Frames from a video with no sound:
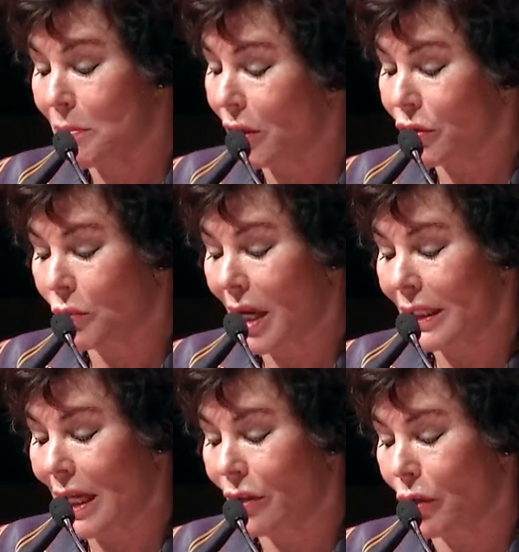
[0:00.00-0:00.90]
because
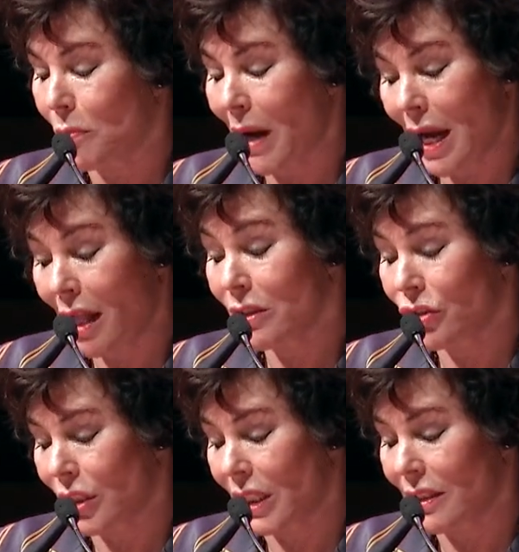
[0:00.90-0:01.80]
right now your
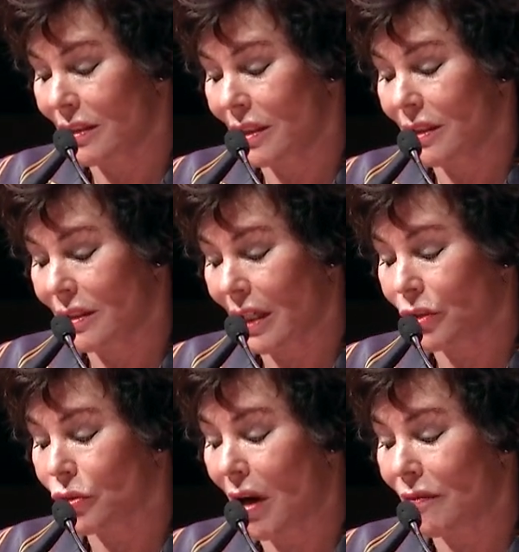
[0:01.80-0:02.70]
biology is in the
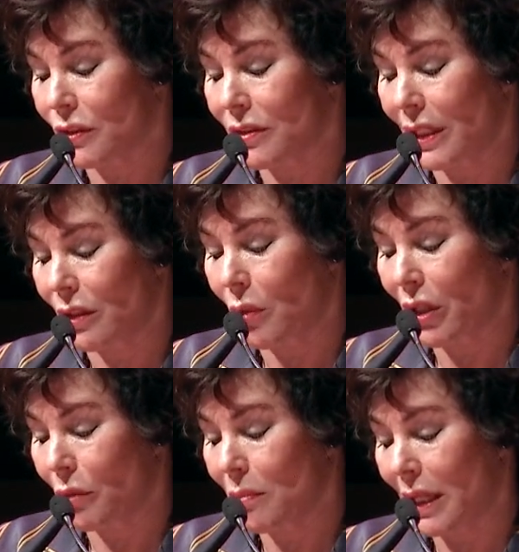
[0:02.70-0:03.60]
sex driver's seat
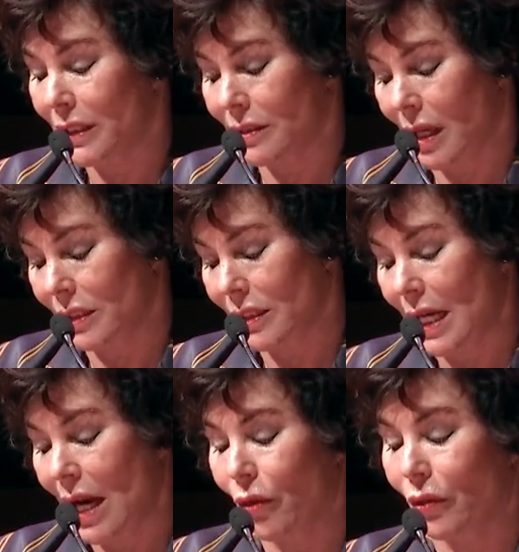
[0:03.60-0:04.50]
while your mind is out of
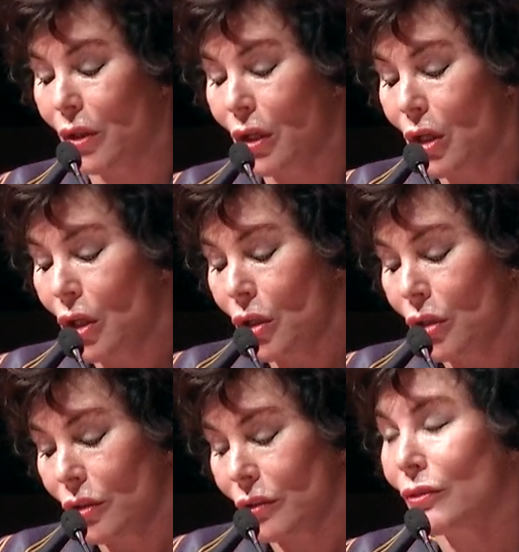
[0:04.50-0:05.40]
town.
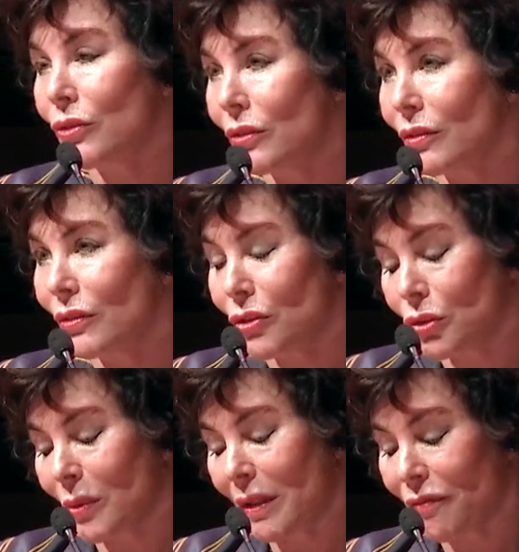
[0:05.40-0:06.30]

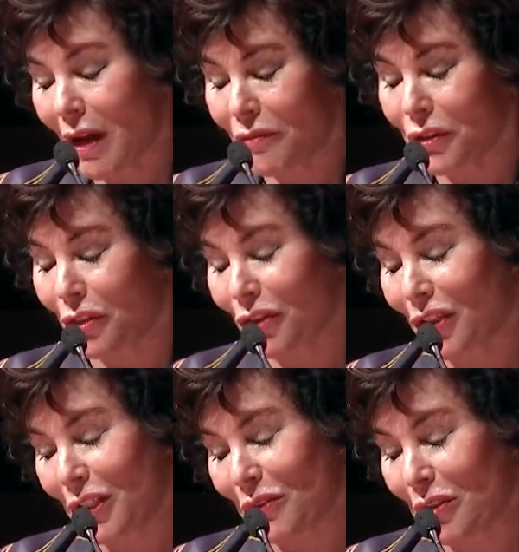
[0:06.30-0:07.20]
25 to
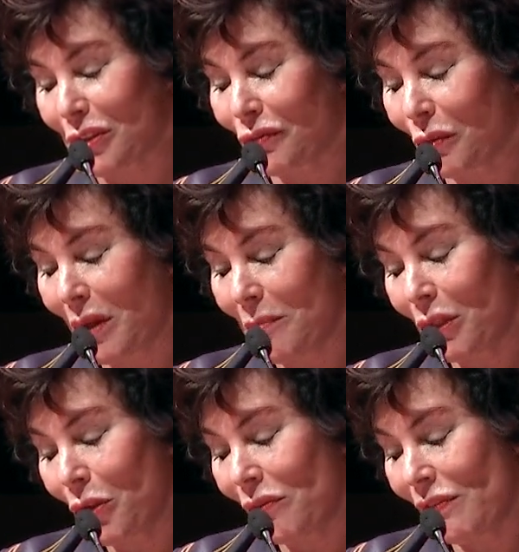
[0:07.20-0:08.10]
30-year-olds, for
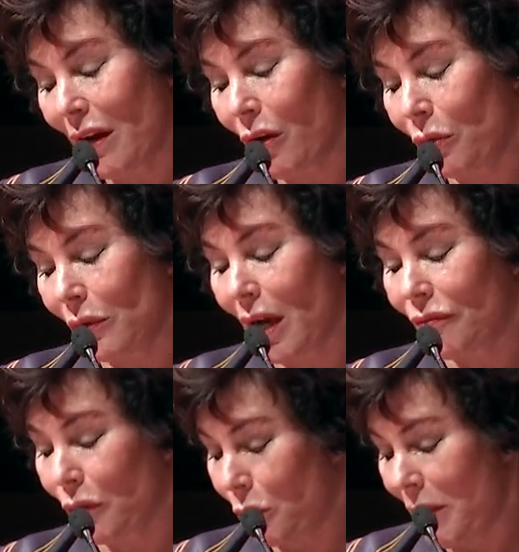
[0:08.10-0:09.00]
women
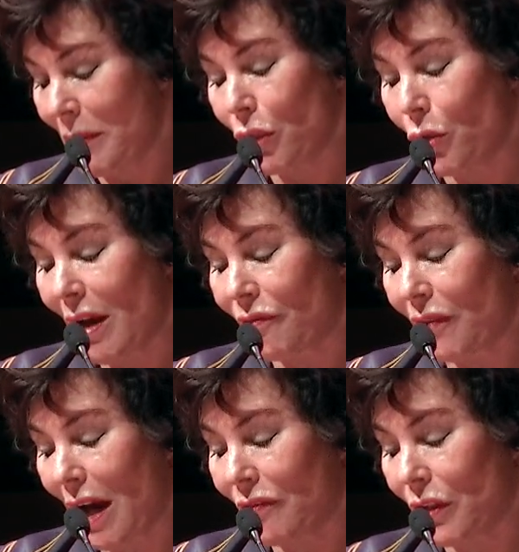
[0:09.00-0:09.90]
you have
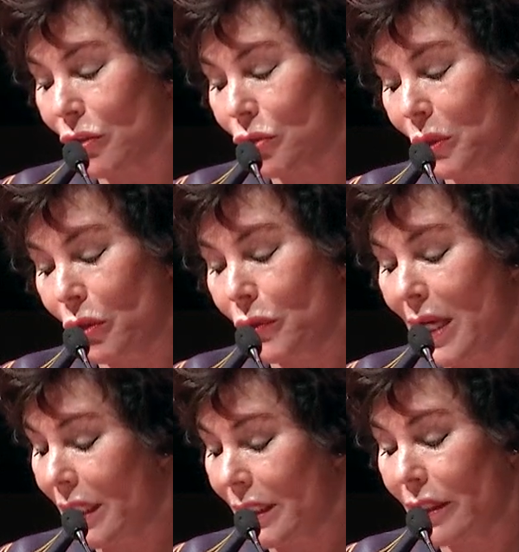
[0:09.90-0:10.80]
5 years where you
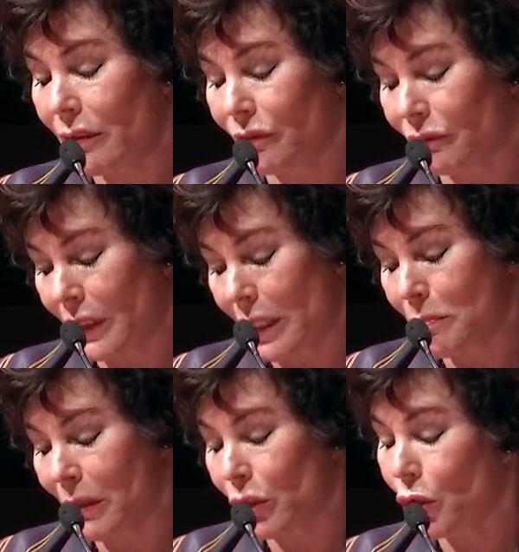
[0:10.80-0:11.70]
can, guilt-free,
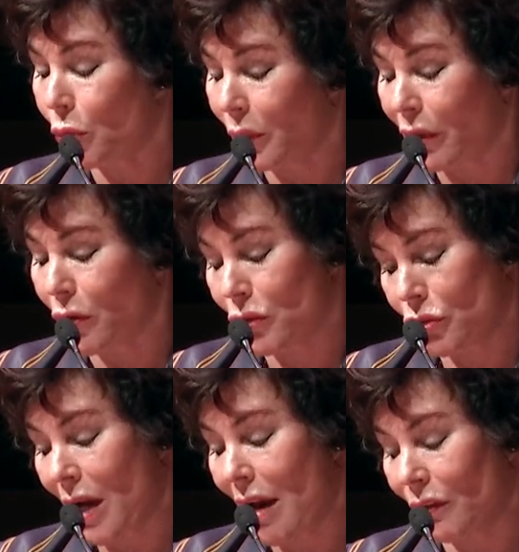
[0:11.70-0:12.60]
build a career or
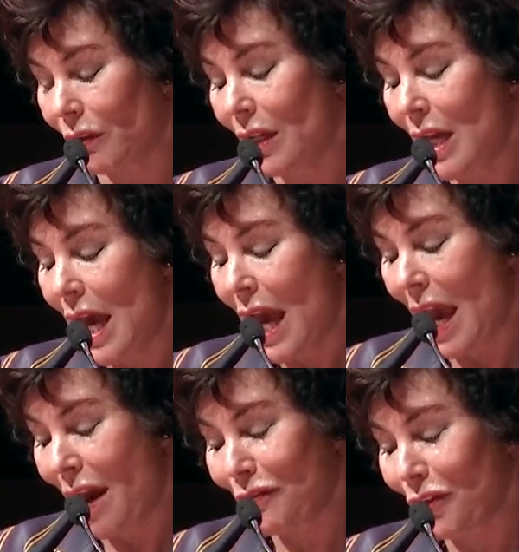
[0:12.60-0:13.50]
travel.
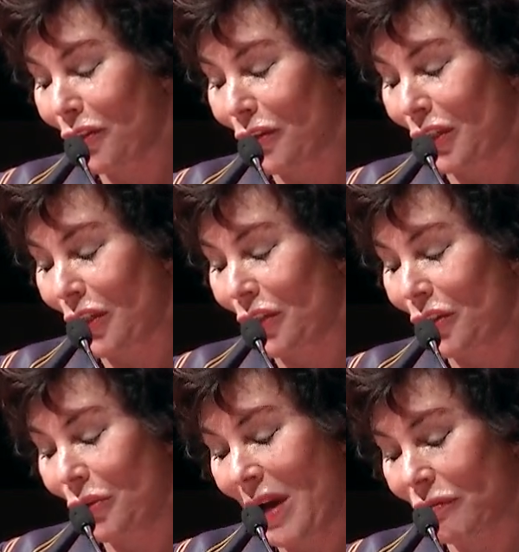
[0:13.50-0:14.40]
After 30,
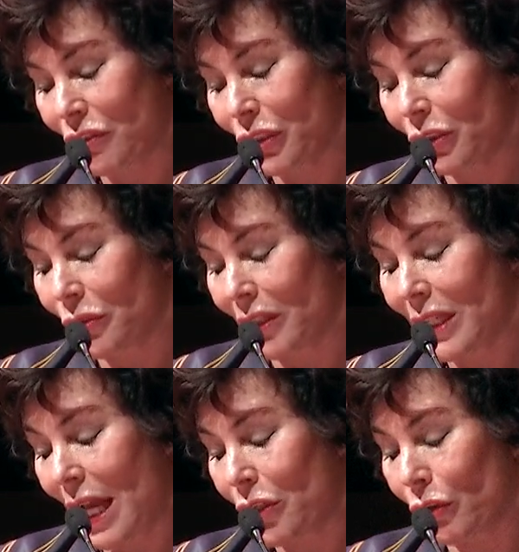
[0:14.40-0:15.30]
you have
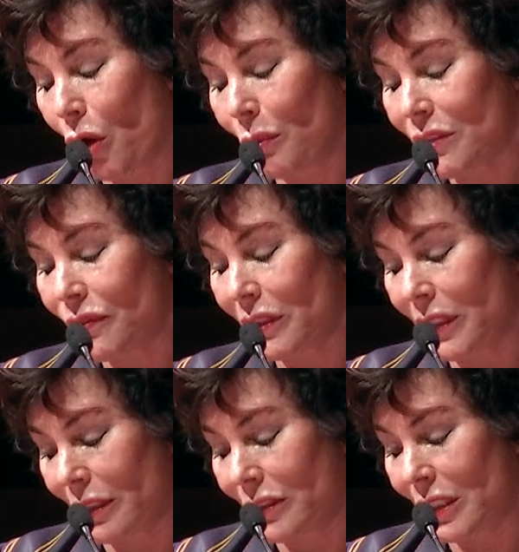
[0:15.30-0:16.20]
children, and you'll always feel
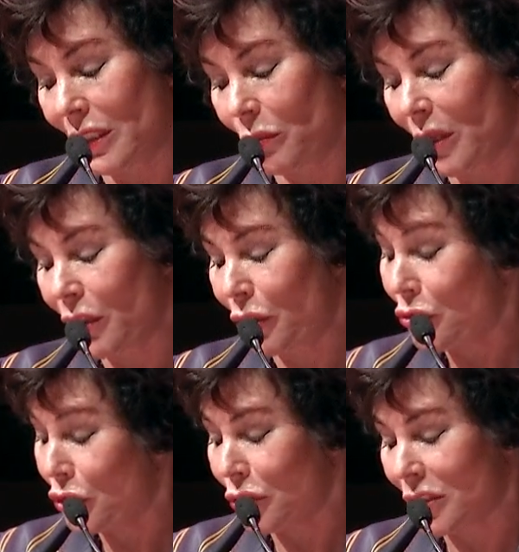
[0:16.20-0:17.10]
guilty. Whether you
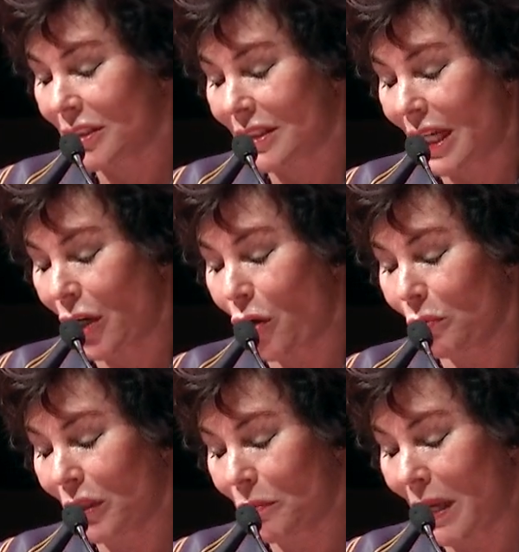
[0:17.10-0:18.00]
choose to stay
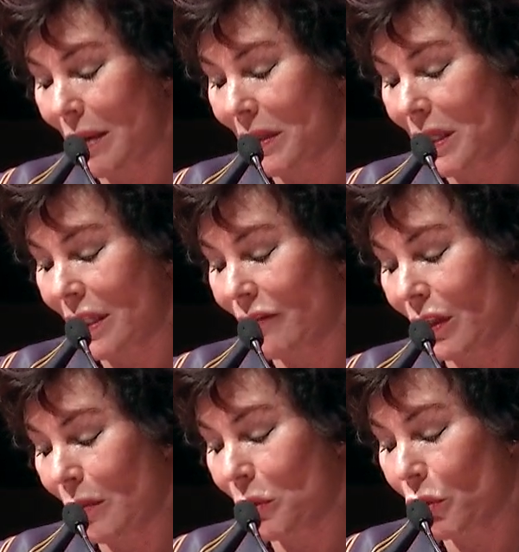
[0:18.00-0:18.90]
home with the baby,
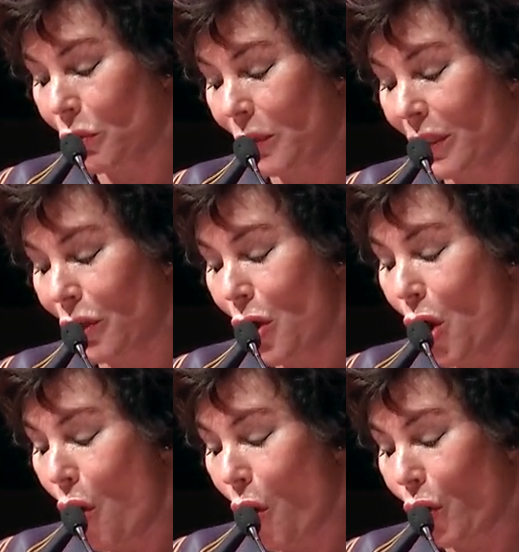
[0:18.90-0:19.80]
giving up your career,
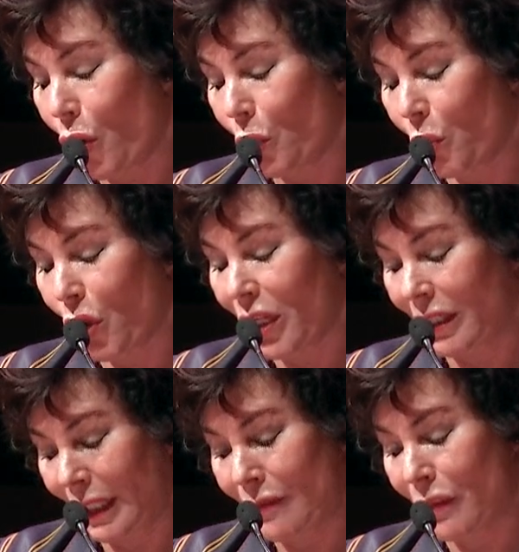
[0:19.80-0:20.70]
or go to work
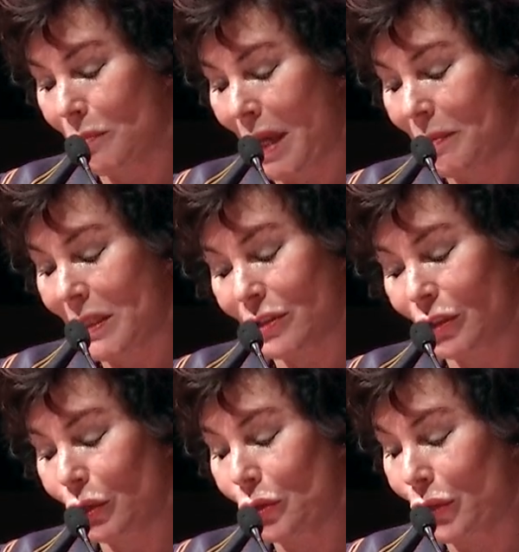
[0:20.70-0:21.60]
and leave the baby, it's
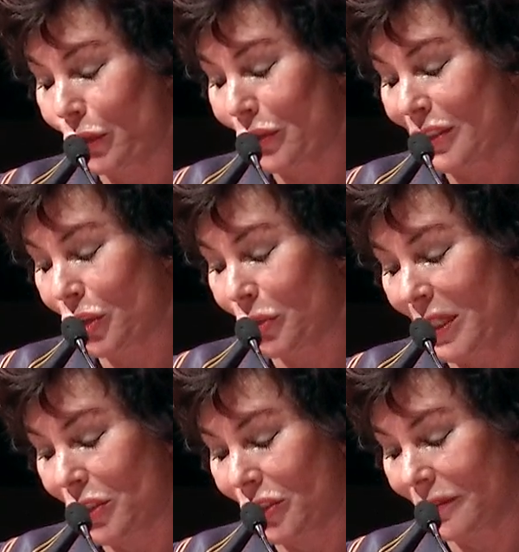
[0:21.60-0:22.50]
a lose-lose
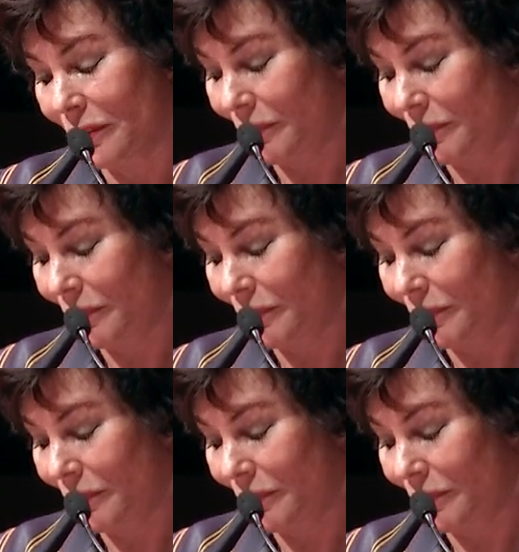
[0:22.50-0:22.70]
situation.